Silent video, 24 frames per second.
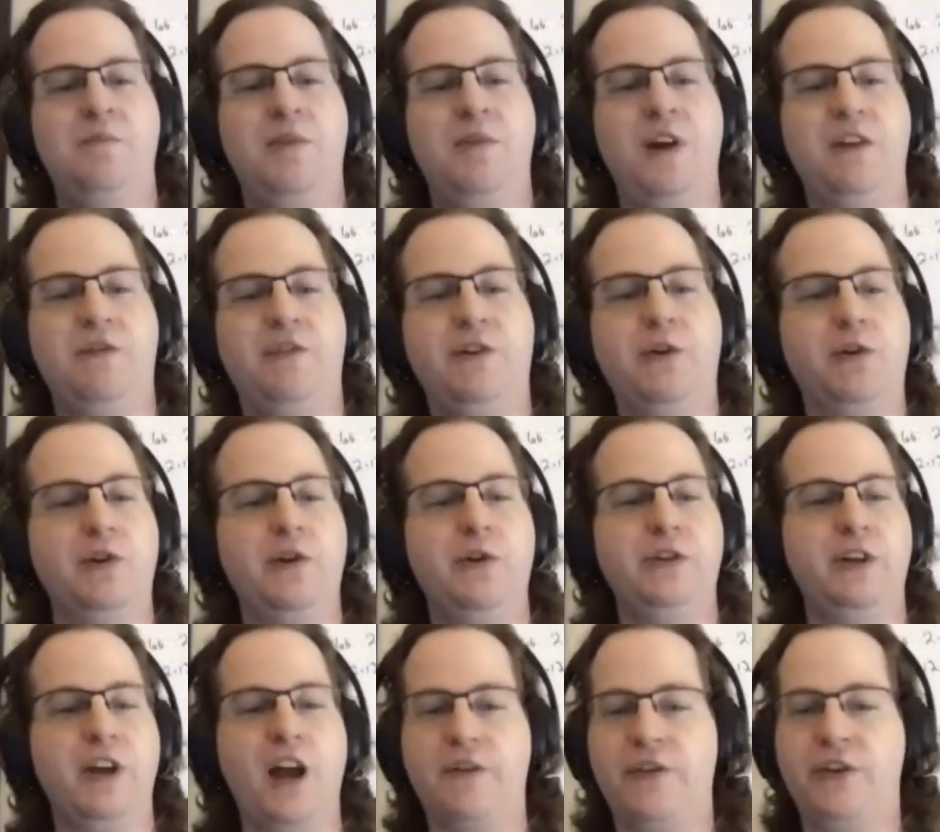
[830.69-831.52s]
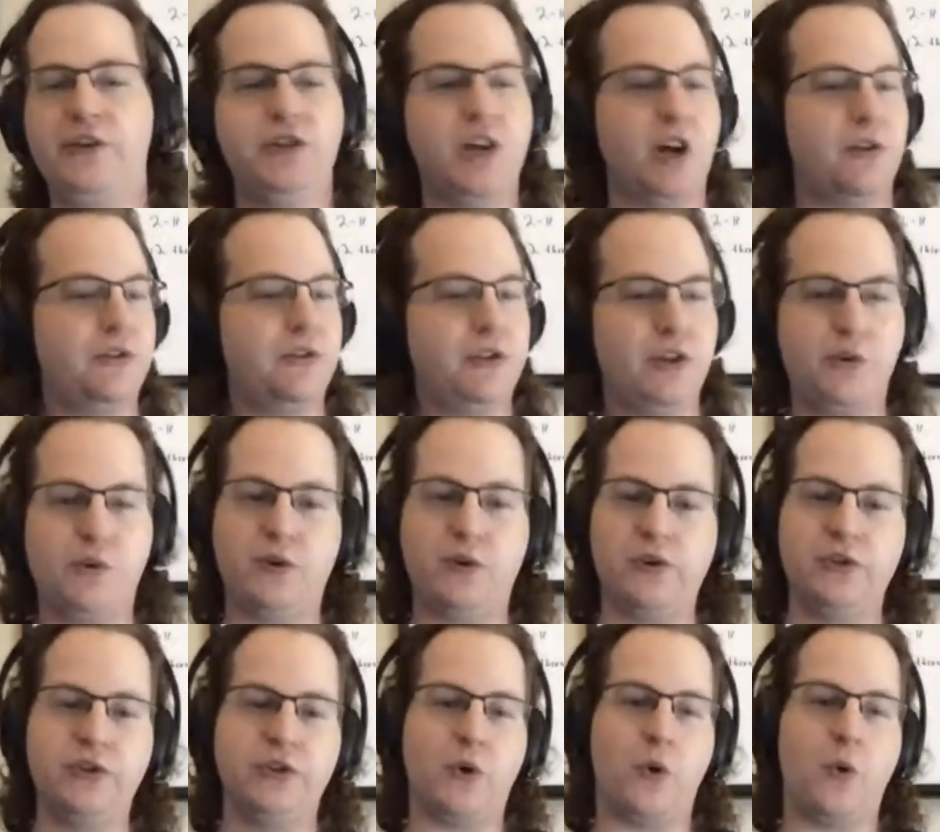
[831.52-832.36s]
But if you were using off-the-shelf
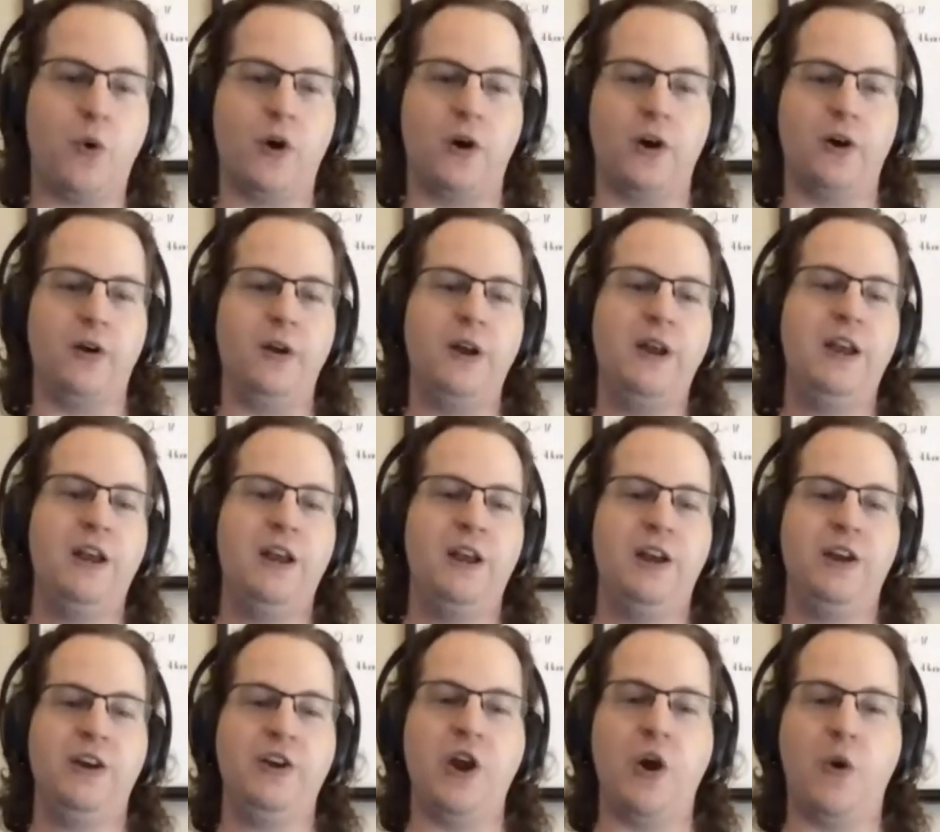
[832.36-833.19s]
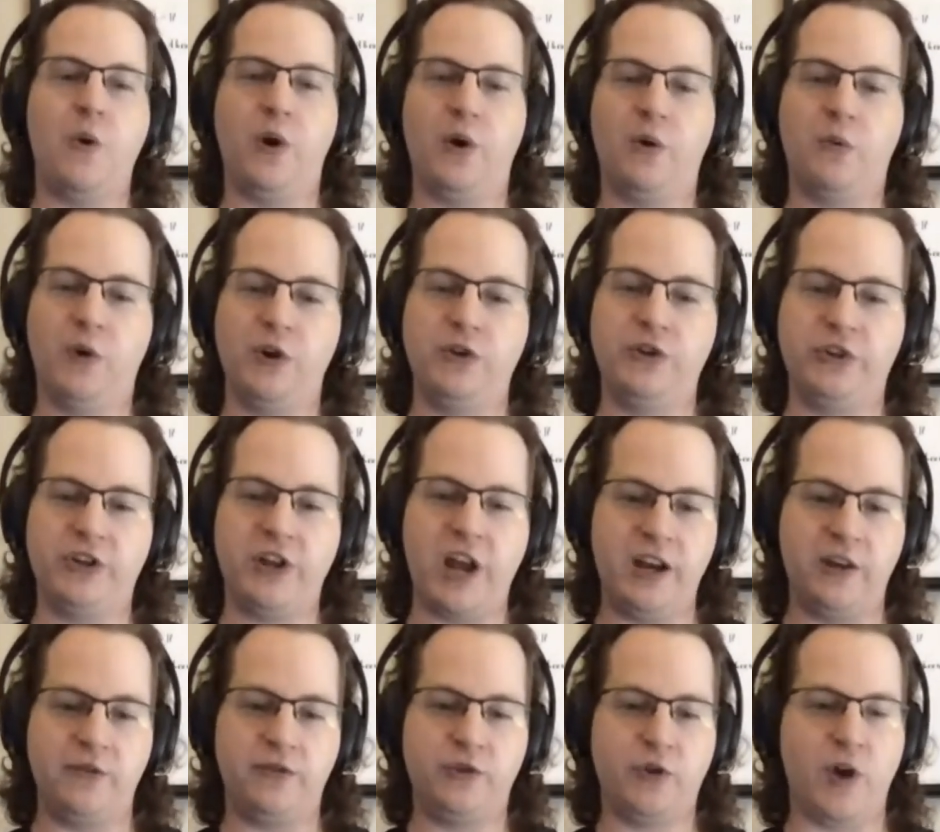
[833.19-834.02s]
tools or you know we're, we're
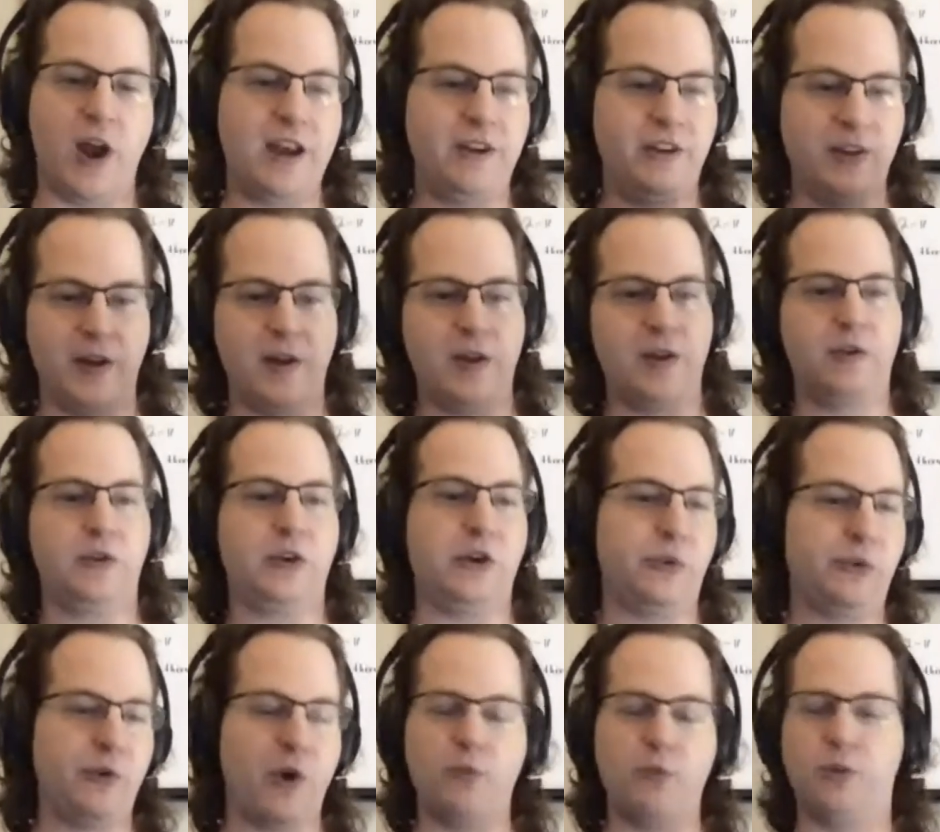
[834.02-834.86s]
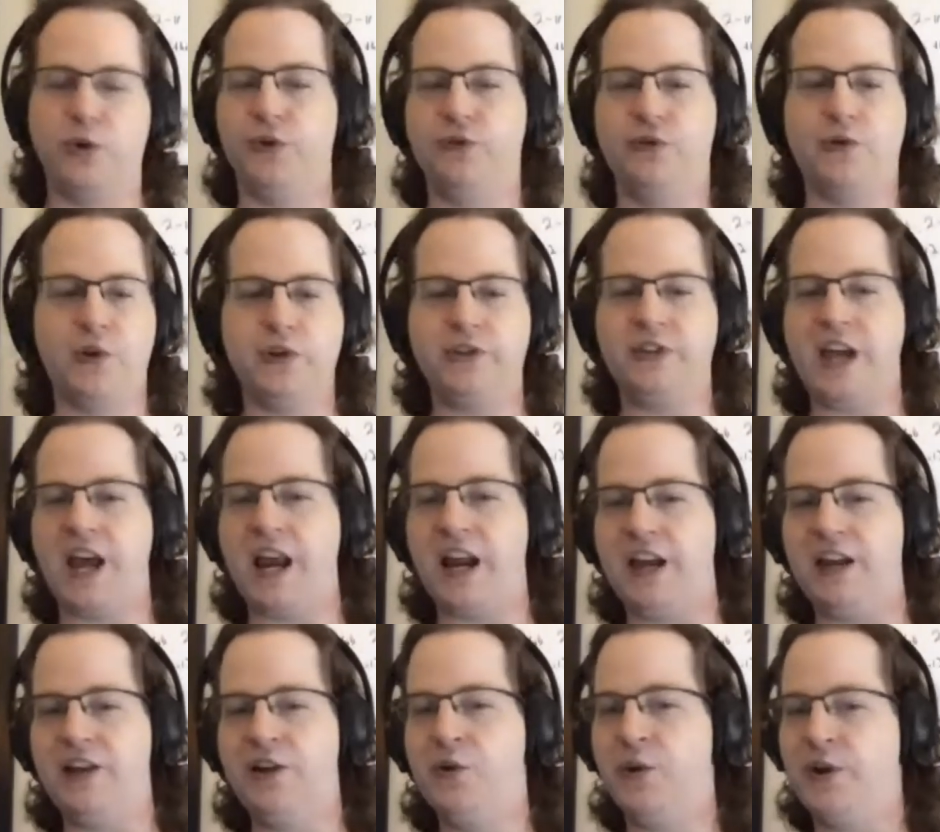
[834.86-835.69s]
just kind of trying to, to throw brute force
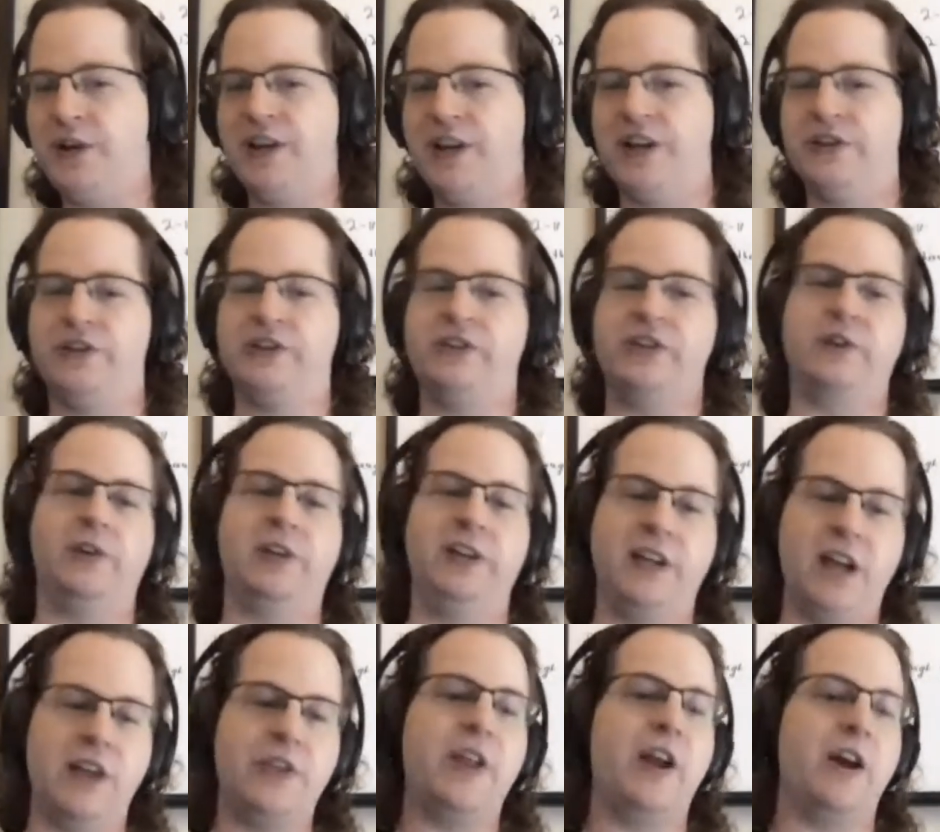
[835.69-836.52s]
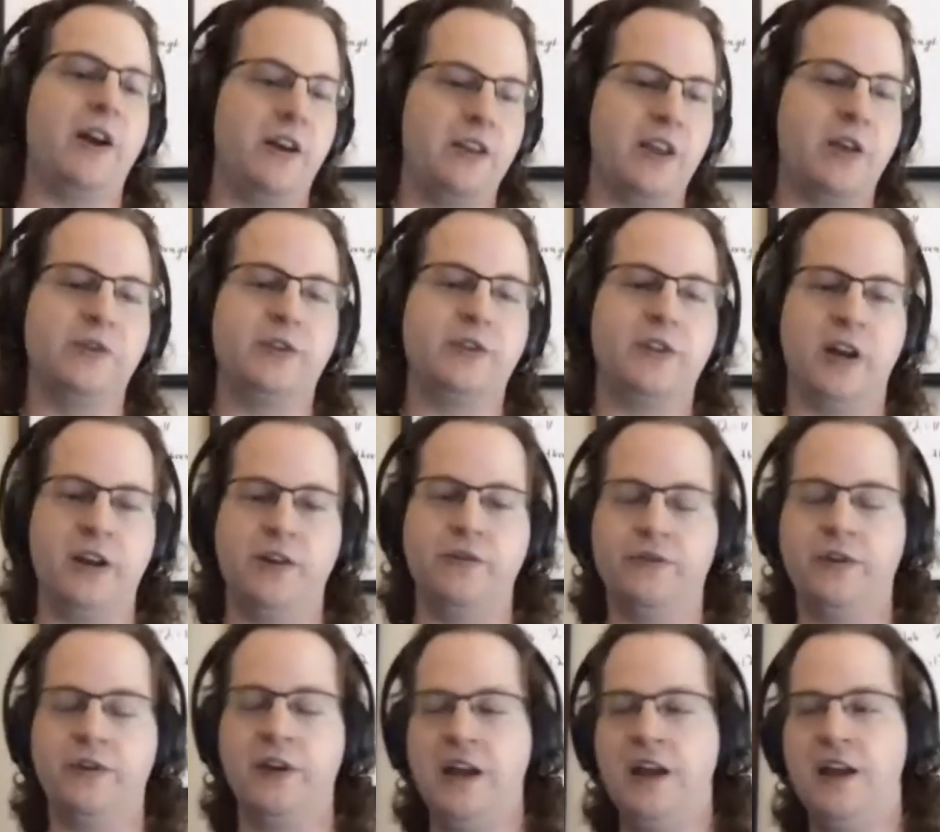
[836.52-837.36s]
at it you wouldn't necessarily get there and that was
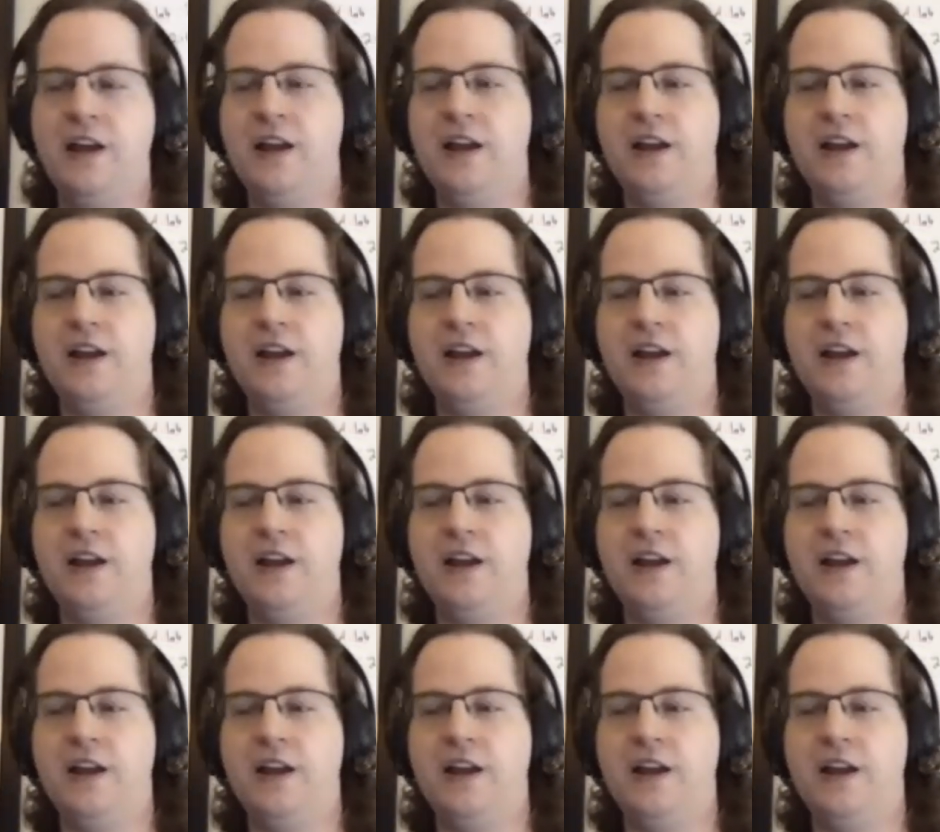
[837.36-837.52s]
kind of